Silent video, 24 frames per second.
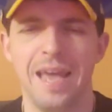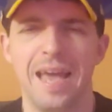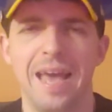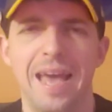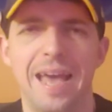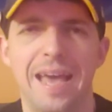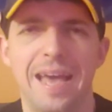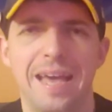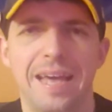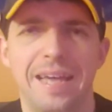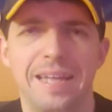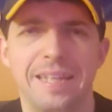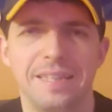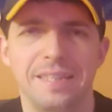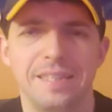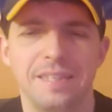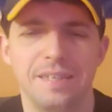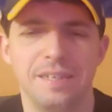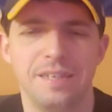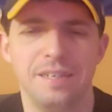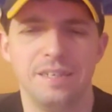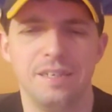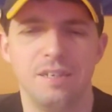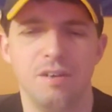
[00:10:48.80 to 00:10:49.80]
And
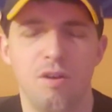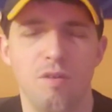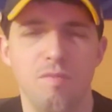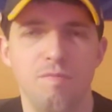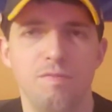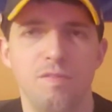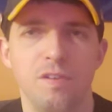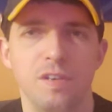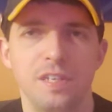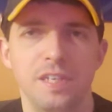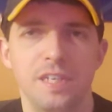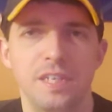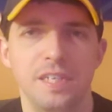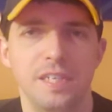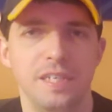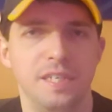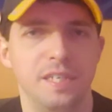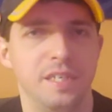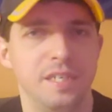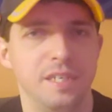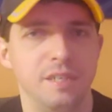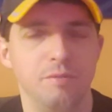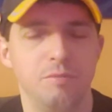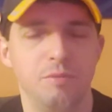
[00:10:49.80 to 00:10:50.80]
hopefully
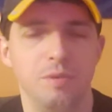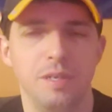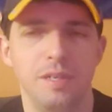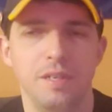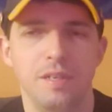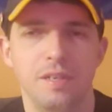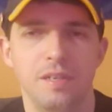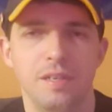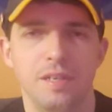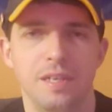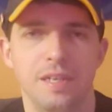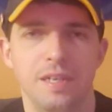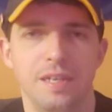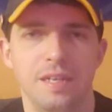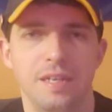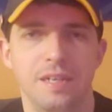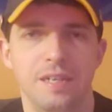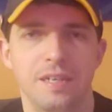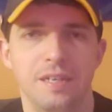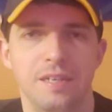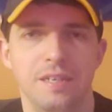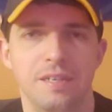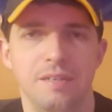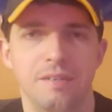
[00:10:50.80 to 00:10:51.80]
he will
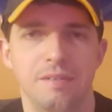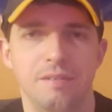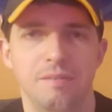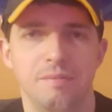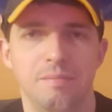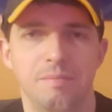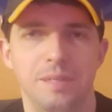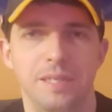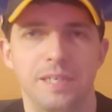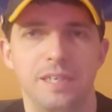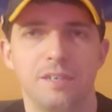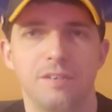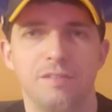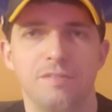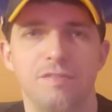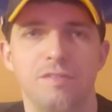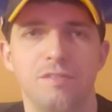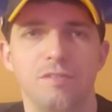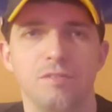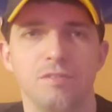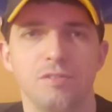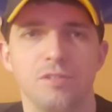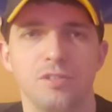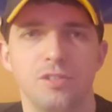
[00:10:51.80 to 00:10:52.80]
be
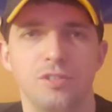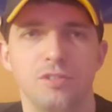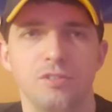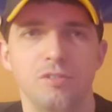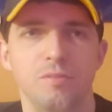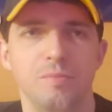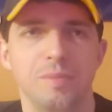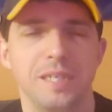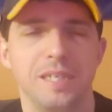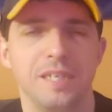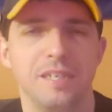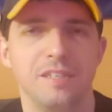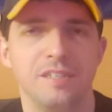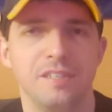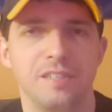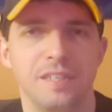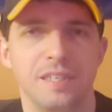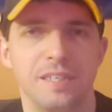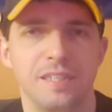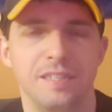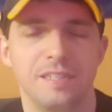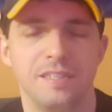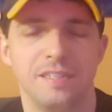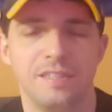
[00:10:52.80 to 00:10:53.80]
careful soon, because
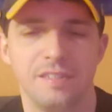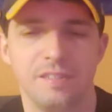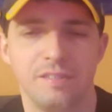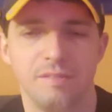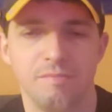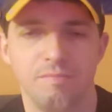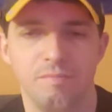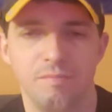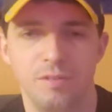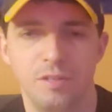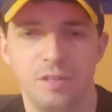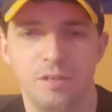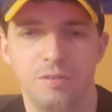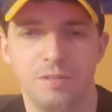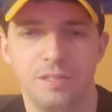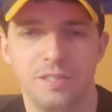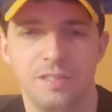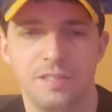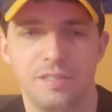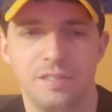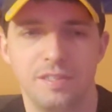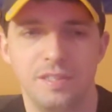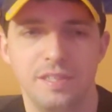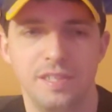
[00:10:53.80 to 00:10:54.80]
it's
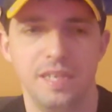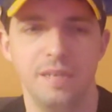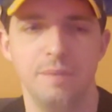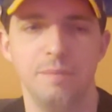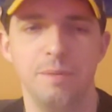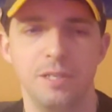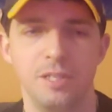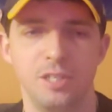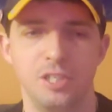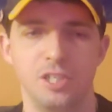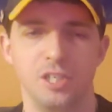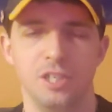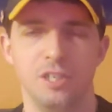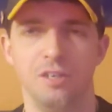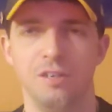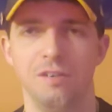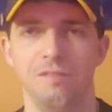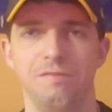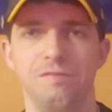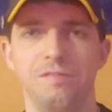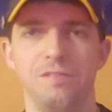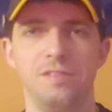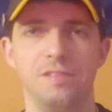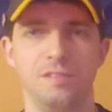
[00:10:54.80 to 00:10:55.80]
the image
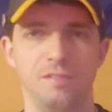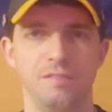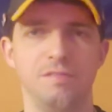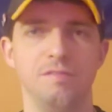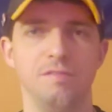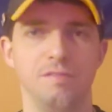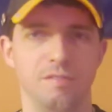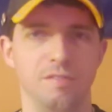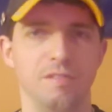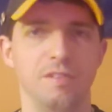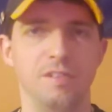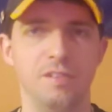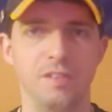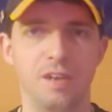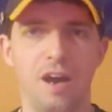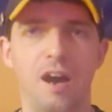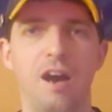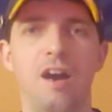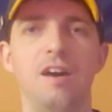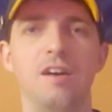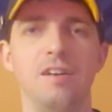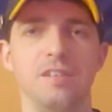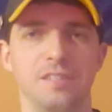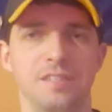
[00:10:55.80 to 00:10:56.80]
of
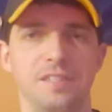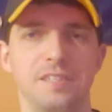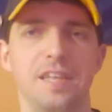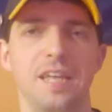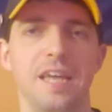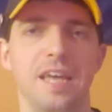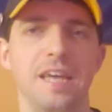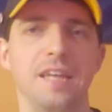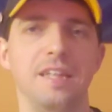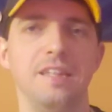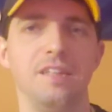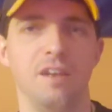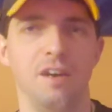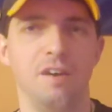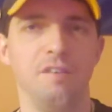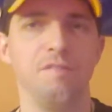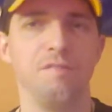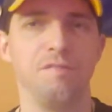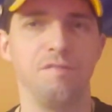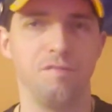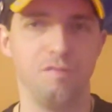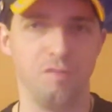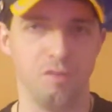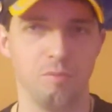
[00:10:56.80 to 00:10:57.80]
Haas and of
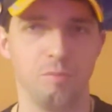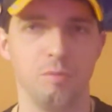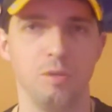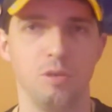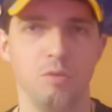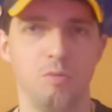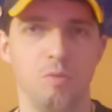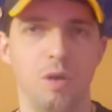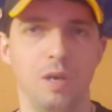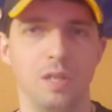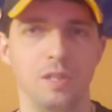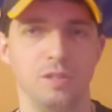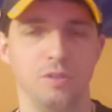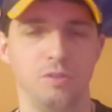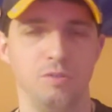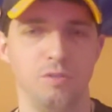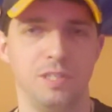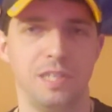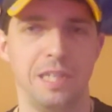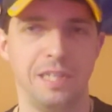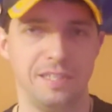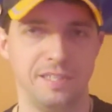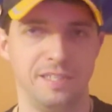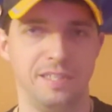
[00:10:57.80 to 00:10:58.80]
Formula One
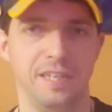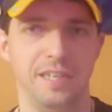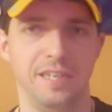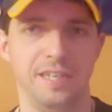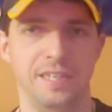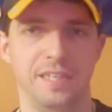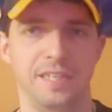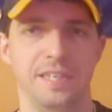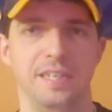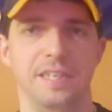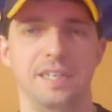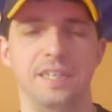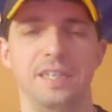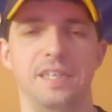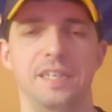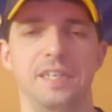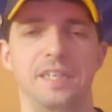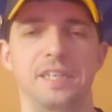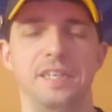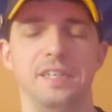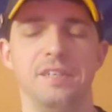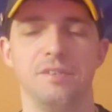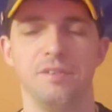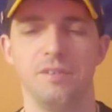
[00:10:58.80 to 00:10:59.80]
who's at stake
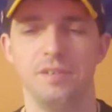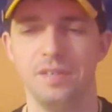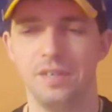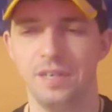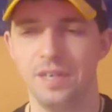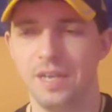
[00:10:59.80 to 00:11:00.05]
here.